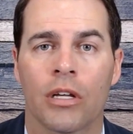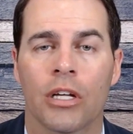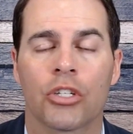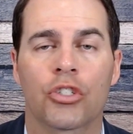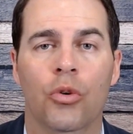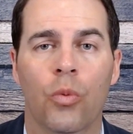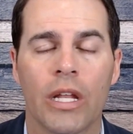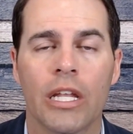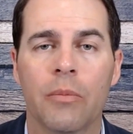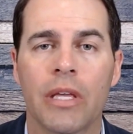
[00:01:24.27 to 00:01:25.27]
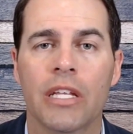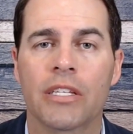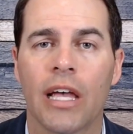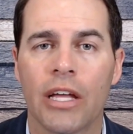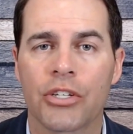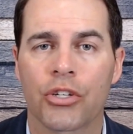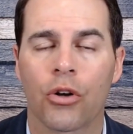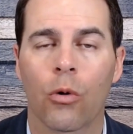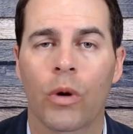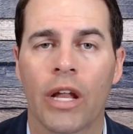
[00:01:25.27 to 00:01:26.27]
So we need to be
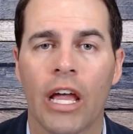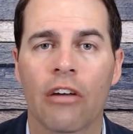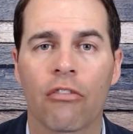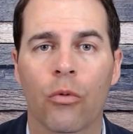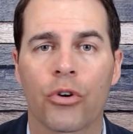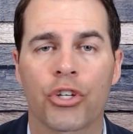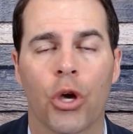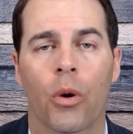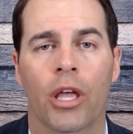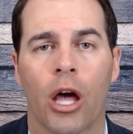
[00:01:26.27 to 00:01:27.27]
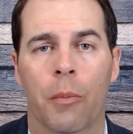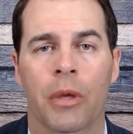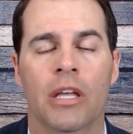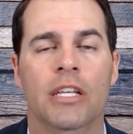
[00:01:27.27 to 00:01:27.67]
intentional whenever we're showing up,